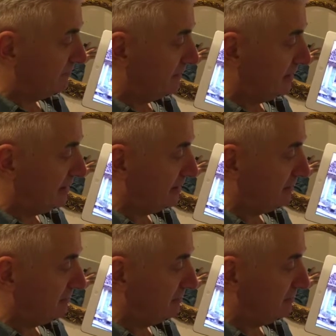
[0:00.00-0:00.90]

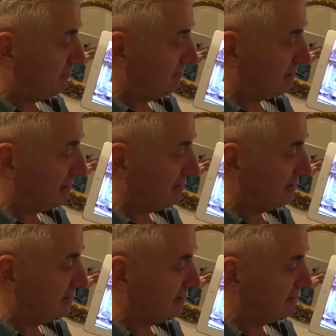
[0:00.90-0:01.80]
there
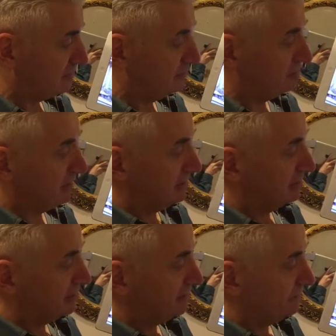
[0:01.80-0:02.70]
organizations
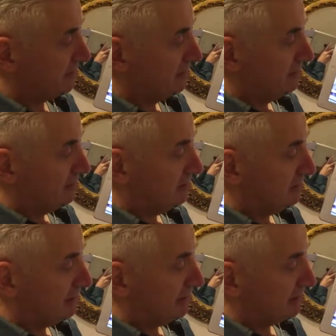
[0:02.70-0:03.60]
doing
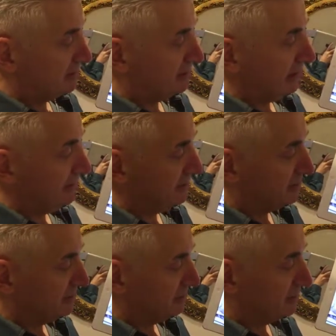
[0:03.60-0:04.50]
like
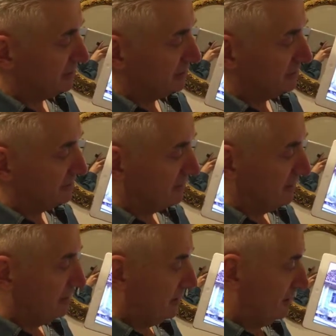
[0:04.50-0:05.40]
tiles or
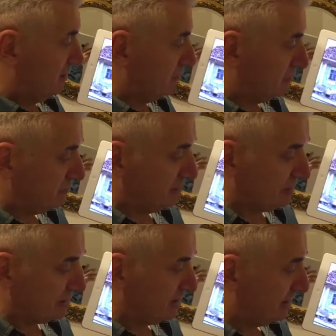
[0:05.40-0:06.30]

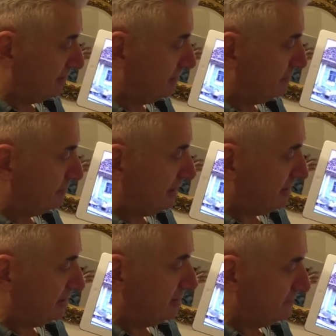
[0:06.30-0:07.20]
woodwork in the old
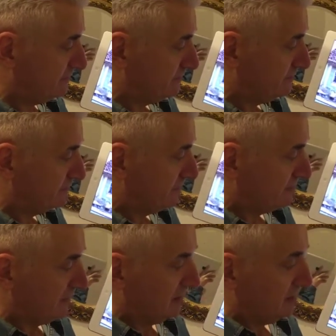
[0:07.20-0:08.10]
manner,
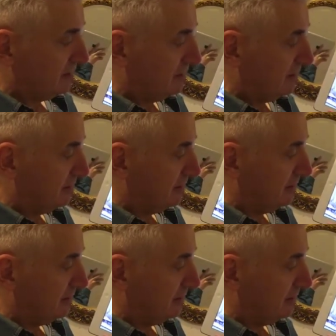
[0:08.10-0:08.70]
and